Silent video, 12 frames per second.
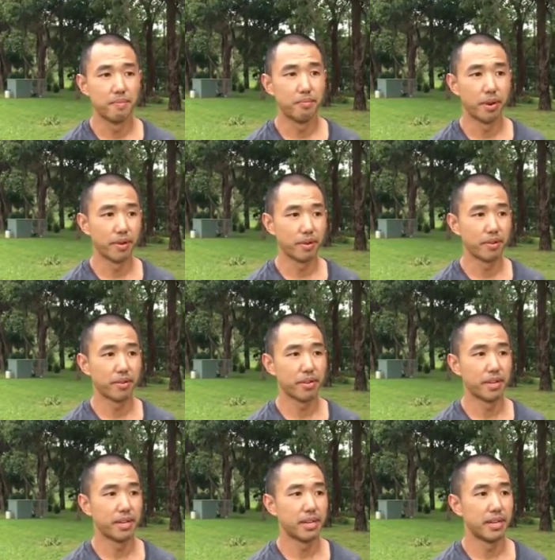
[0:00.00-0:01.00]
broke
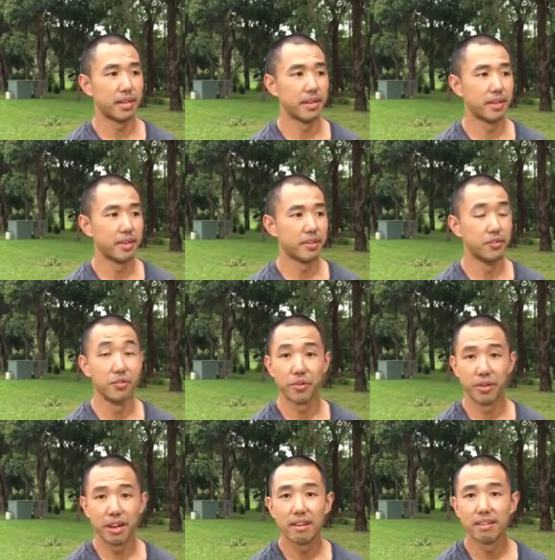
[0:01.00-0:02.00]
uh, new
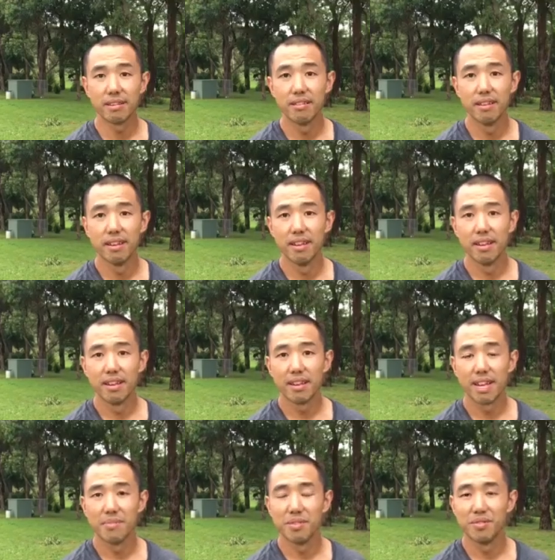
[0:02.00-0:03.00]
ground and
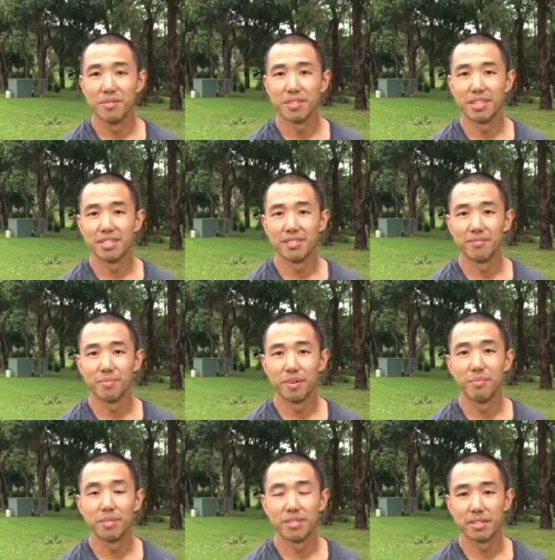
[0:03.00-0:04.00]
gave me a new sense of
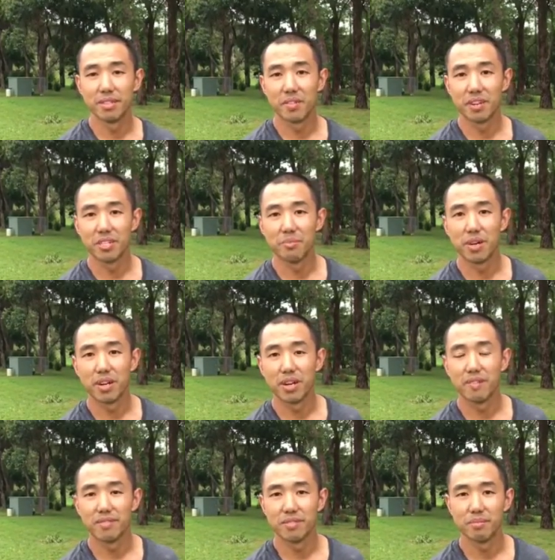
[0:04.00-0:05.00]
purpose and direction in my
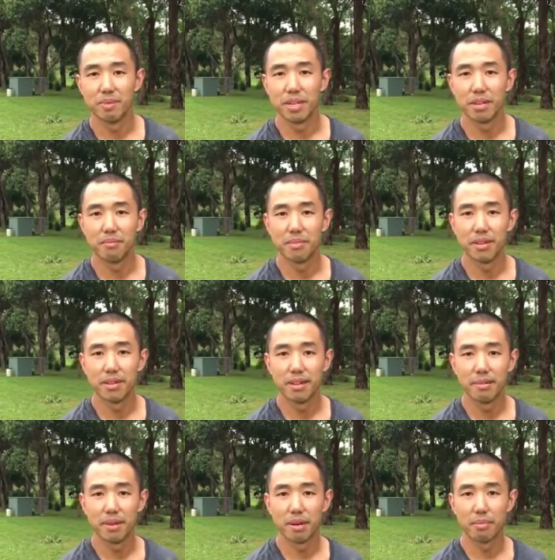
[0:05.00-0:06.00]
life to become
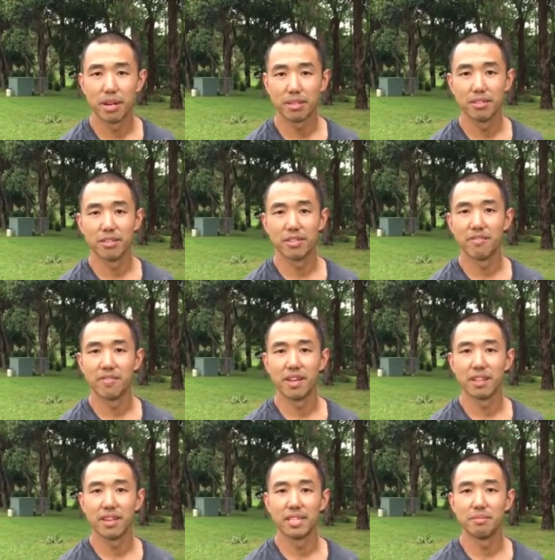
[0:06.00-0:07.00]
a, a better practitioner,
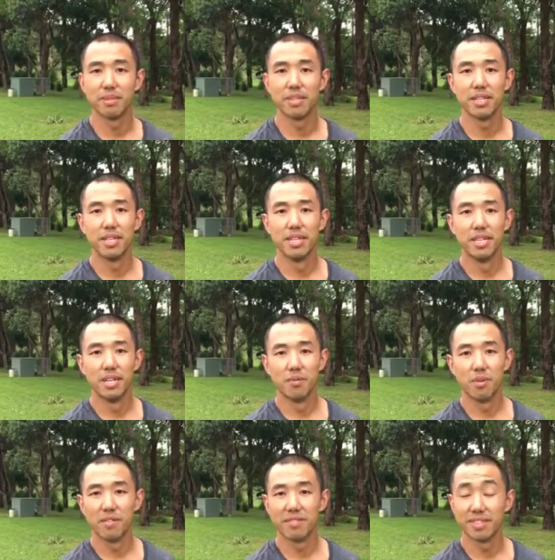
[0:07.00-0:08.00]
father, husband,
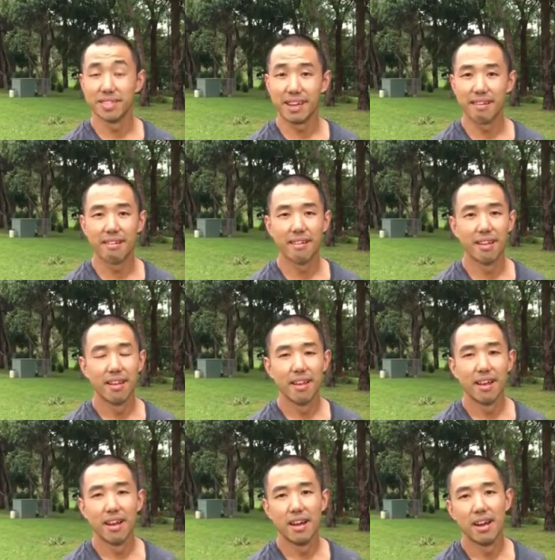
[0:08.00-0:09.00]
wife and son.
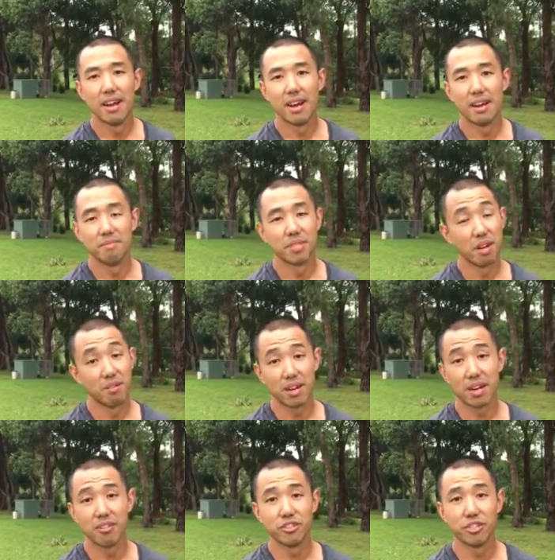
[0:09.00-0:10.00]
Um, so I would
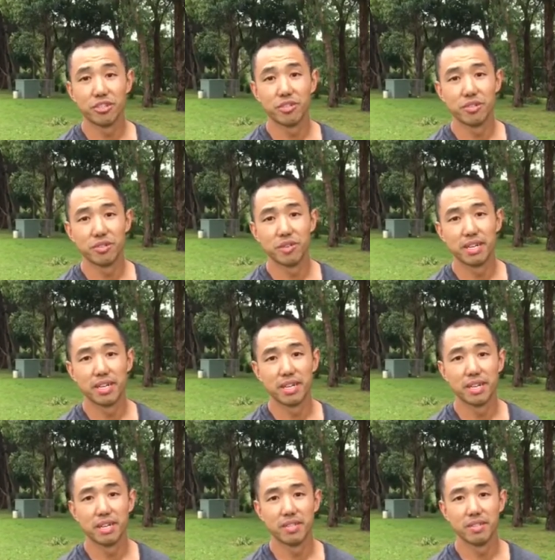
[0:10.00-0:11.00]
encourage you to, uh,
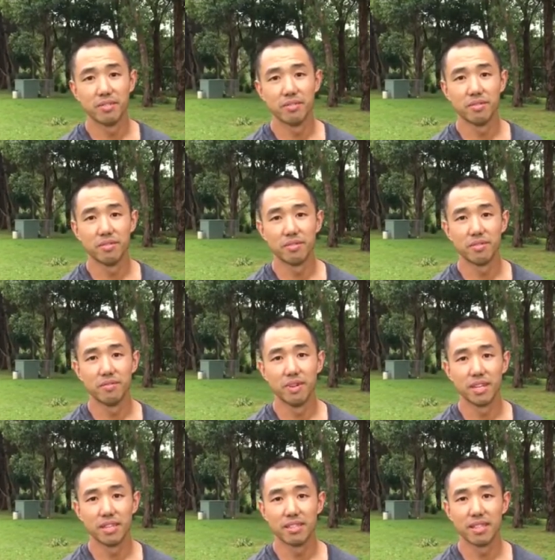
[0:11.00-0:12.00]
to, to
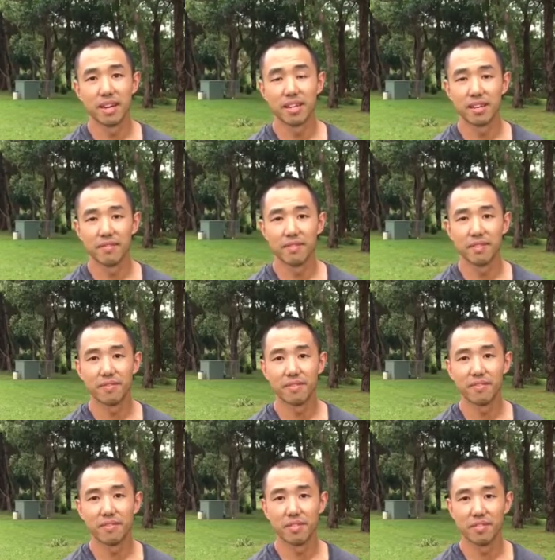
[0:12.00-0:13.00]
really consider if, if
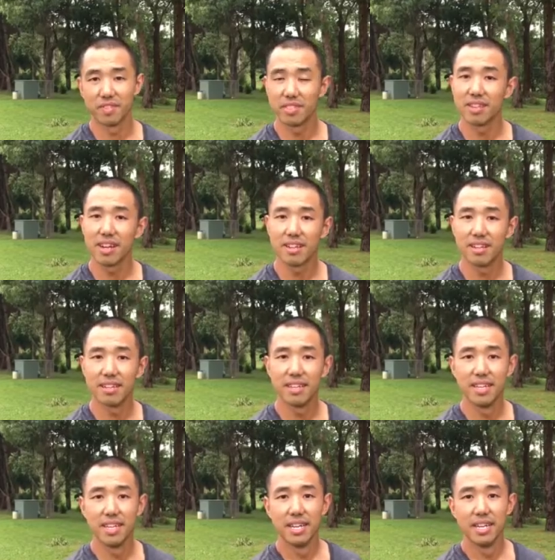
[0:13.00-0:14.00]
you're, you're stuck and
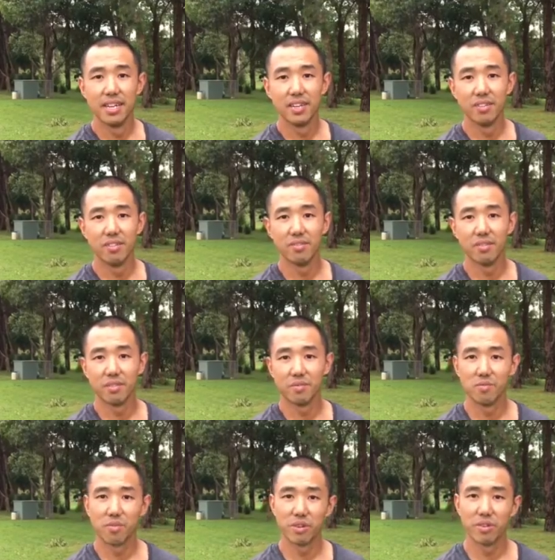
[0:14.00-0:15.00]
you, you
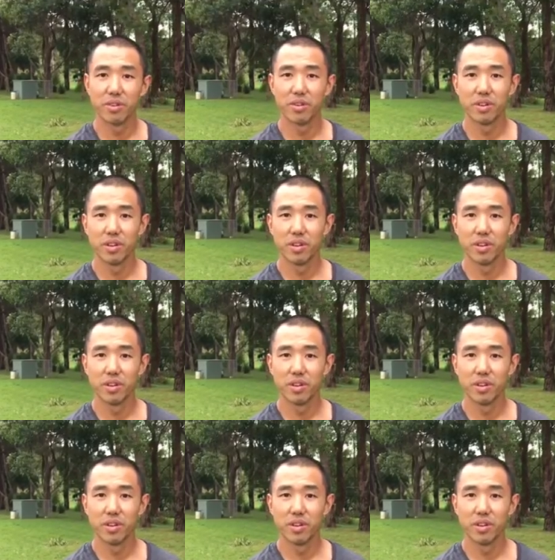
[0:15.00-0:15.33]
want to